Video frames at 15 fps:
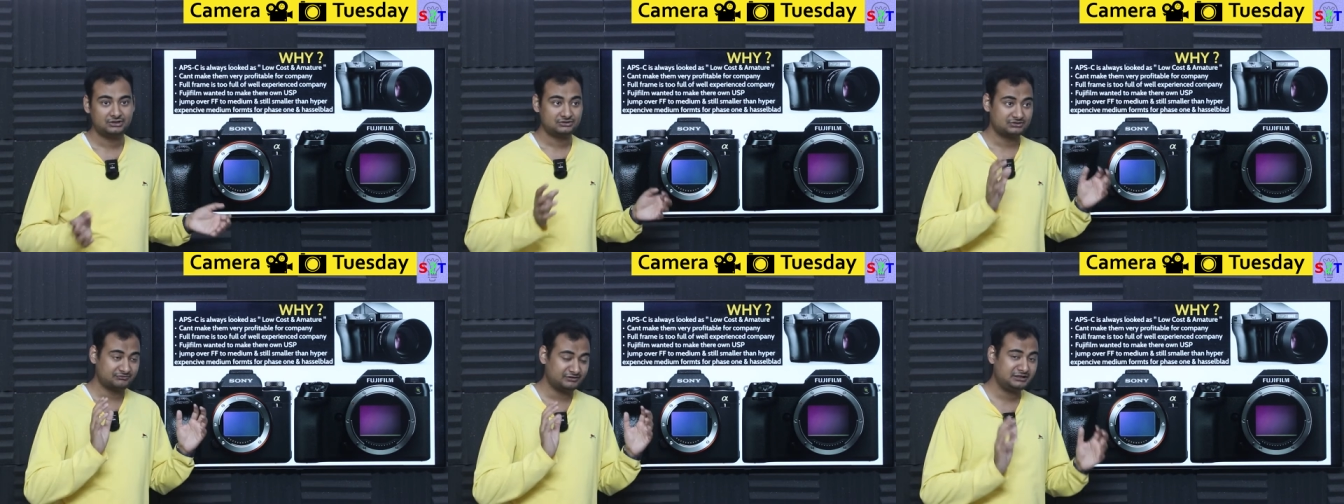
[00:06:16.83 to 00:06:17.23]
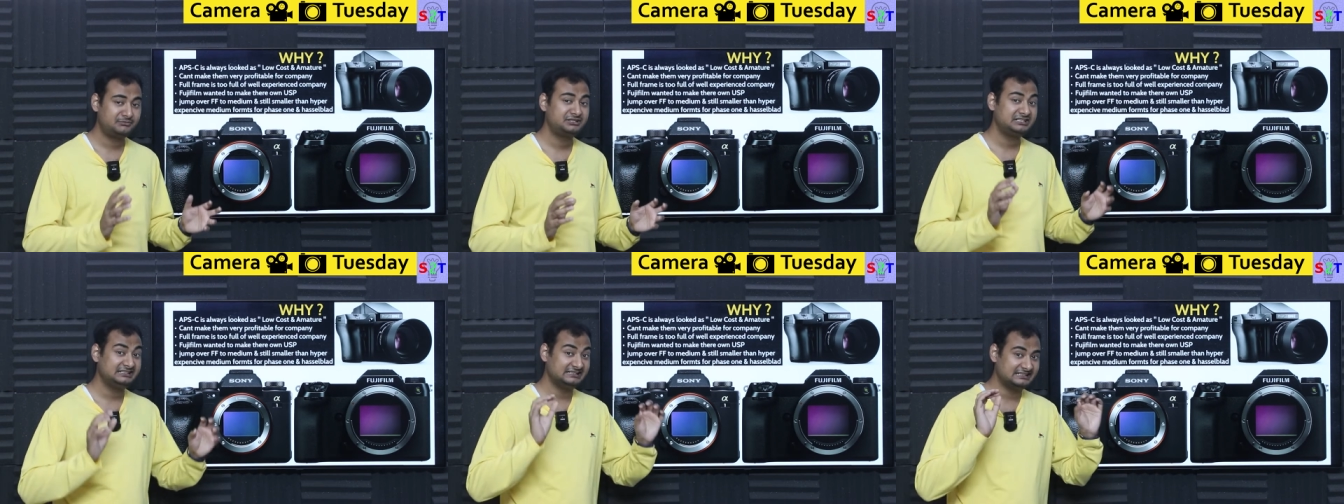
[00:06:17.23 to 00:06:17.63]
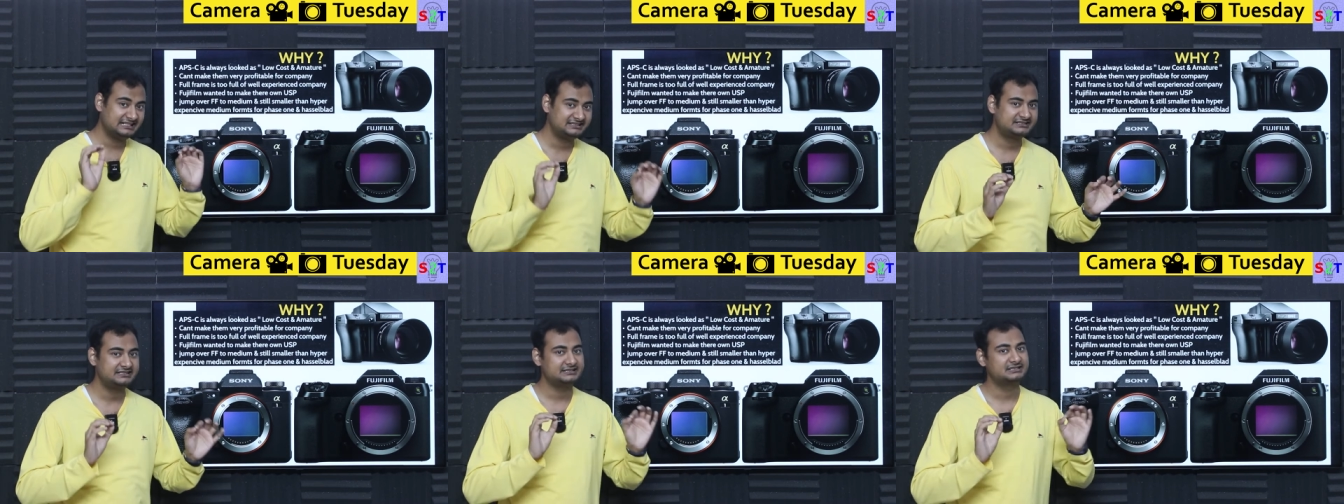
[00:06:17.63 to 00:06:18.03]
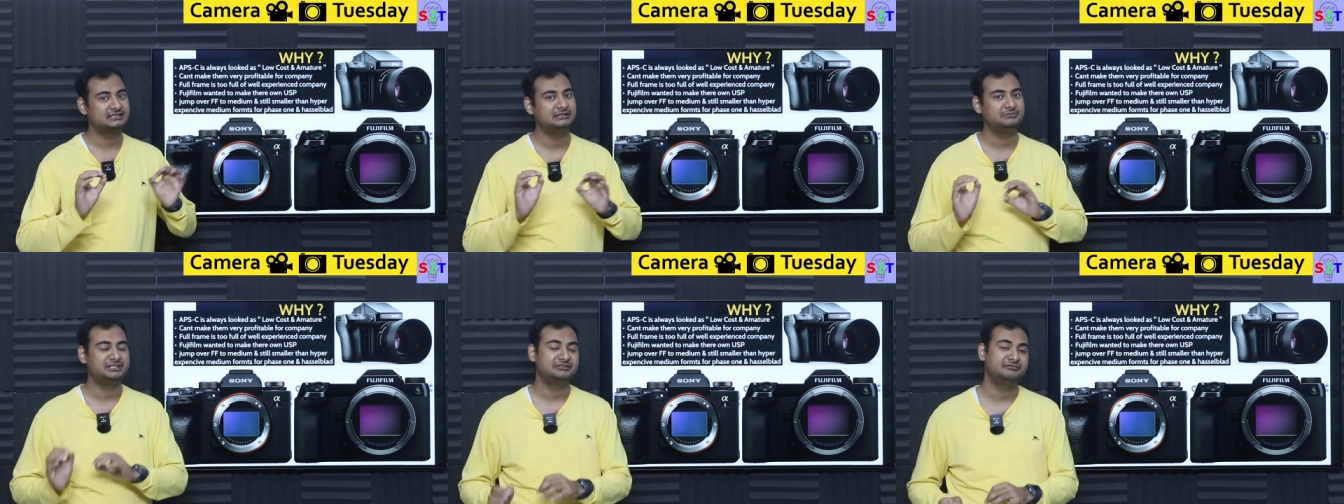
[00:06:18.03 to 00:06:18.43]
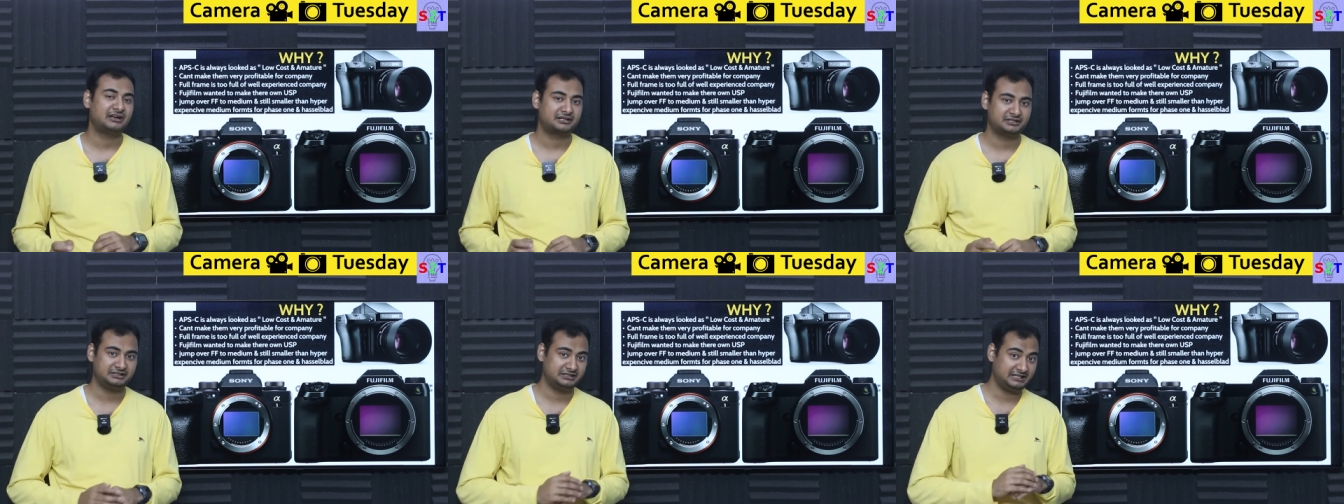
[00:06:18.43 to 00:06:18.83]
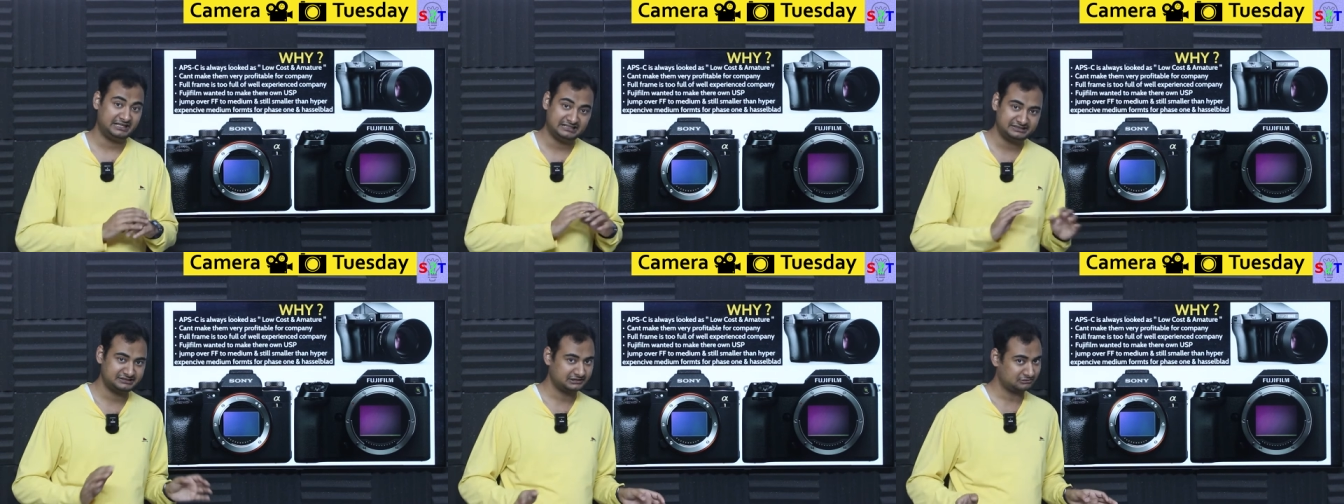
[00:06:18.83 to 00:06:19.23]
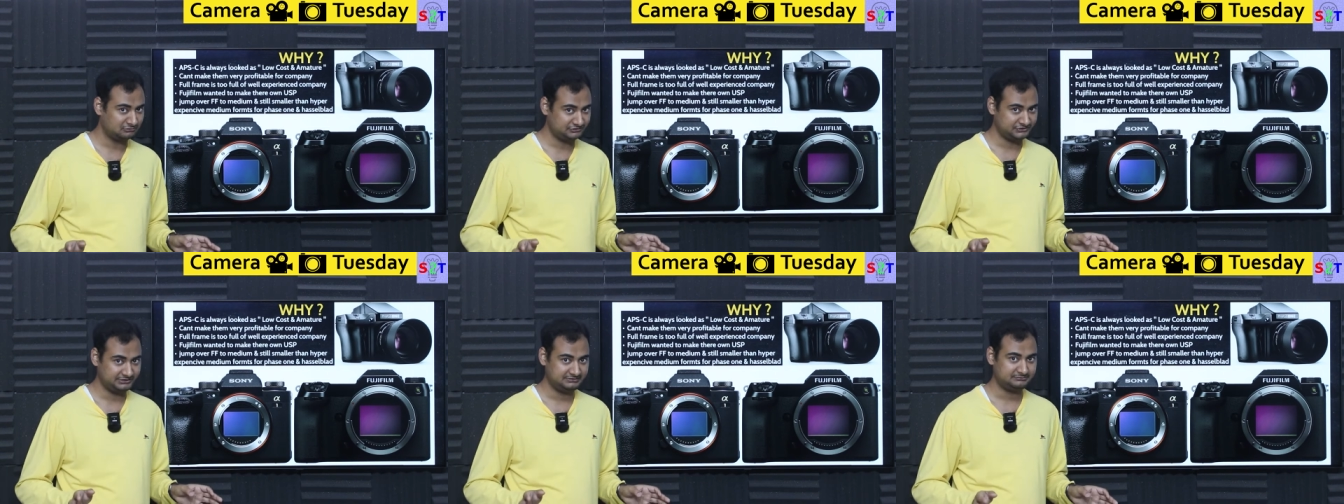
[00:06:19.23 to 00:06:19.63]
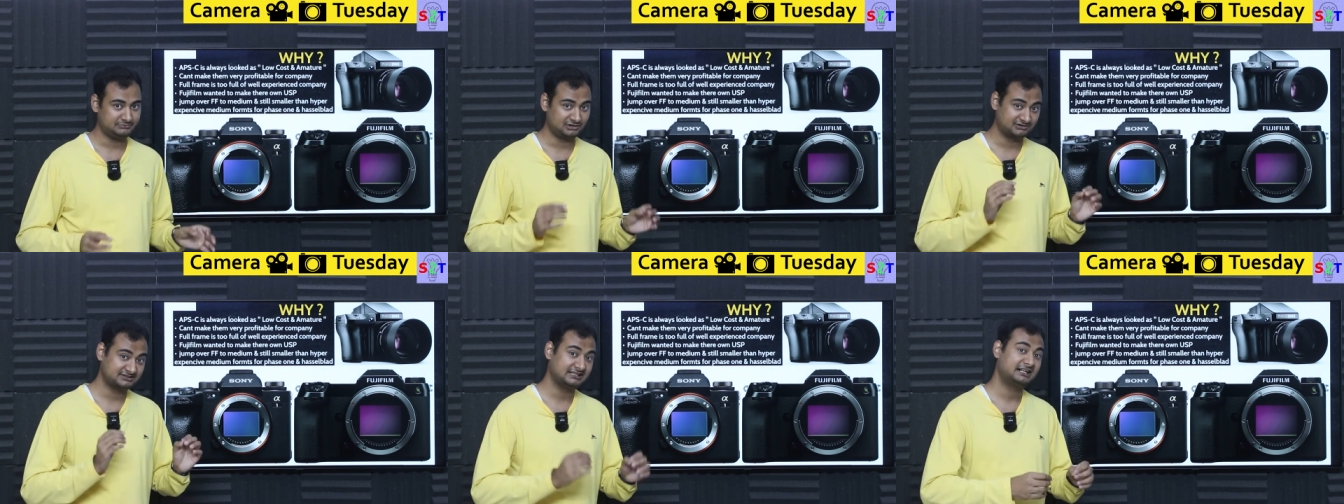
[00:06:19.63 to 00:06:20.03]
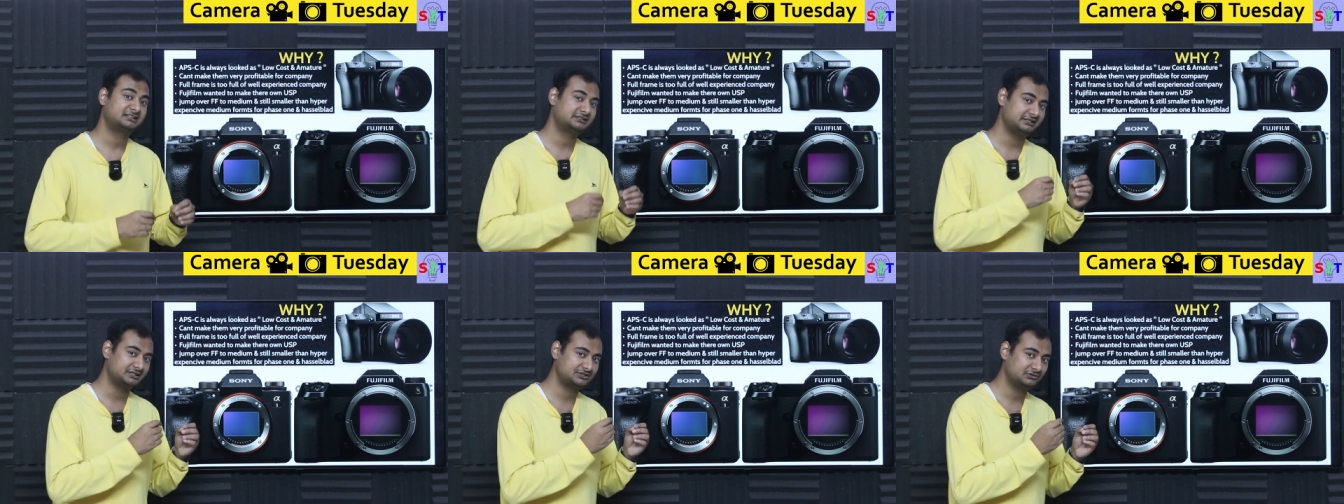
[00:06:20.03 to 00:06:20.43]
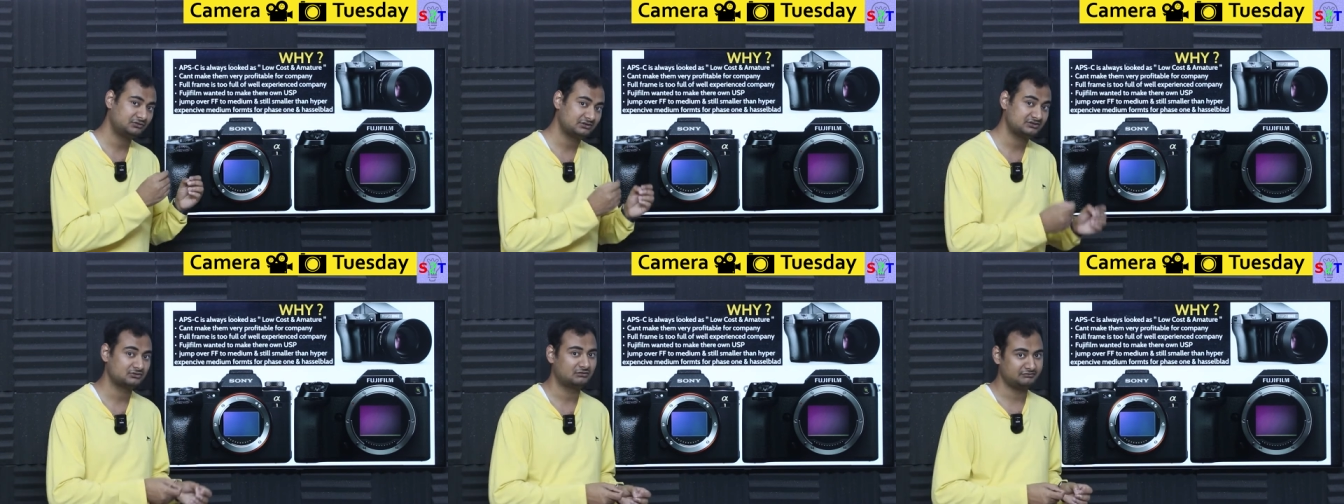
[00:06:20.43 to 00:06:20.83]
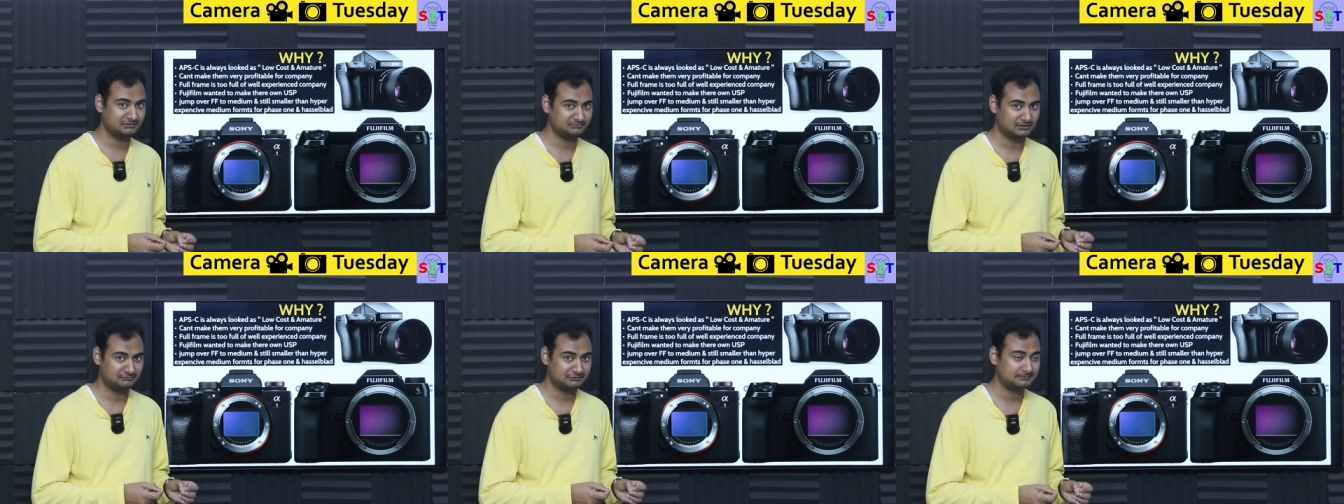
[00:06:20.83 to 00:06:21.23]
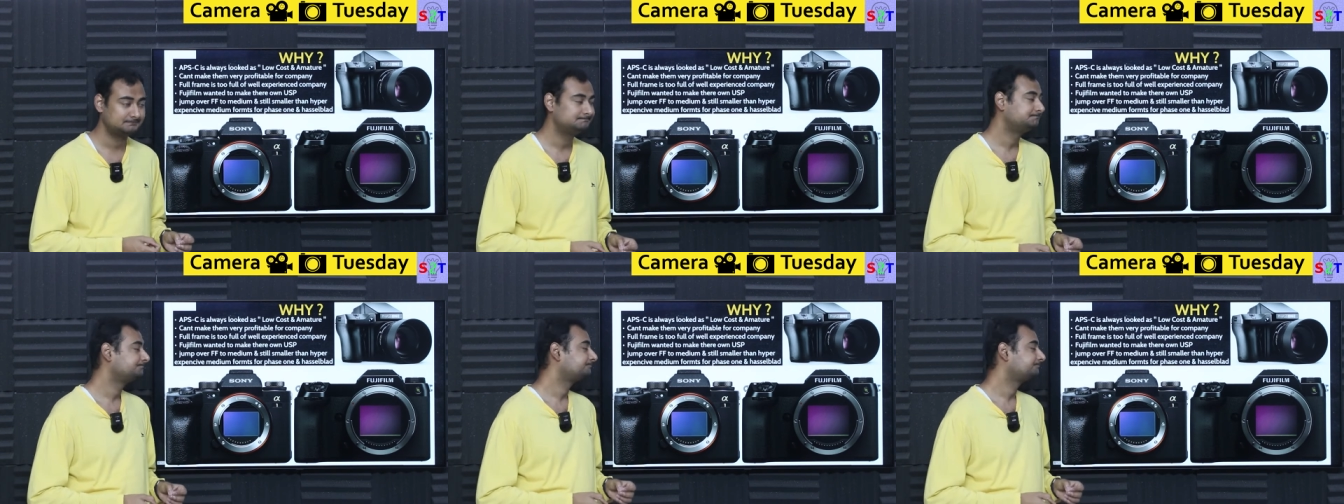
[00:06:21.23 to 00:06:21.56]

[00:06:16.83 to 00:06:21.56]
So fundamentally, lens is the limiting factor in any technology because that creates your resolving power